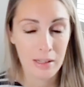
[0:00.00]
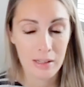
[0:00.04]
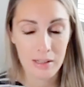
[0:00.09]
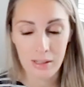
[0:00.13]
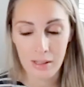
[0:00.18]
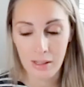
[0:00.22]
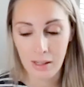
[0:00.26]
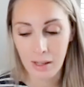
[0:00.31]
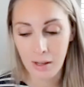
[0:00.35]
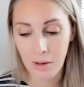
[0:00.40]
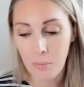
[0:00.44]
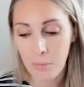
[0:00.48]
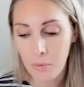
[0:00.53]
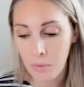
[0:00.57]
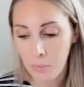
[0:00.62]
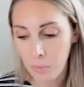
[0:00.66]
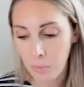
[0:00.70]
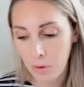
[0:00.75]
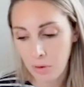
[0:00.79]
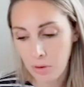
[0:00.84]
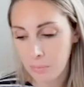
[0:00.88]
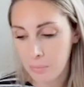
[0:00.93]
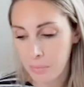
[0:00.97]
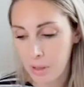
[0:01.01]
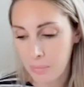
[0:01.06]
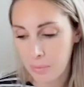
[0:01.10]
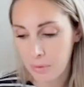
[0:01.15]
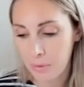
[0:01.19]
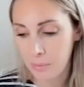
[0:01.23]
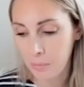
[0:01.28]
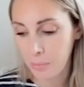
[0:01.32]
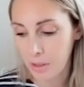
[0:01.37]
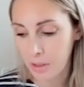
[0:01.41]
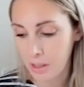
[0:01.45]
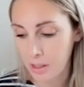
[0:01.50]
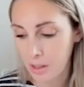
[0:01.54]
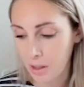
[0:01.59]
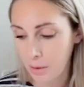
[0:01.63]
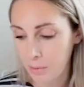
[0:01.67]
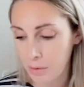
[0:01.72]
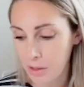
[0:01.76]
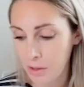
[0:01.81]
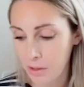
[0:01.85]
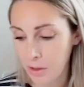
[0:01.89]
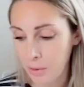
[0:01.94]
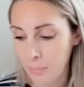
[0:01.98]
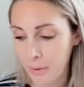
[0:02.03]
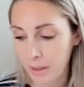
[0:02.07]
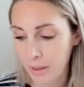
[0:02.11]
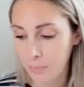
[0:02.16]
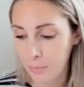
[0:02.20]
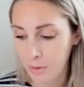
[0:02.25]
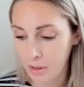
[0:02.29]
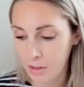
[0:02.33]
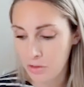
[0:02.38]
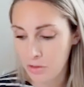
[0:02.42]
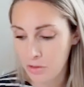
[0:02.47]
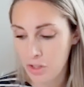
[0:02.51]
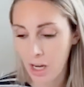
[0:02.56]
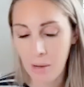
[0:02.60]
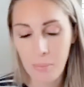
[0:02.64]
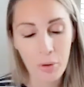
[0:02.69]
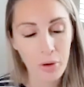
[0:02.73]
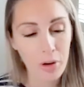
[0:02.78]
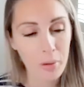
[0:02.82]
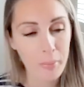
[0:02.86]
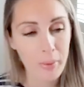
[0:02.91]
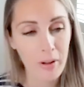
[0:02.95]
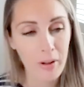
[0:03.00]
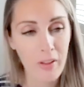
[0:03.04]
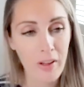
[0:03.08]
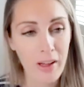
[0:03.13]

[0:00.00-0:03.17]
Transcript: Yeah. Well, maybe we can, co- you can come back and we can chat more about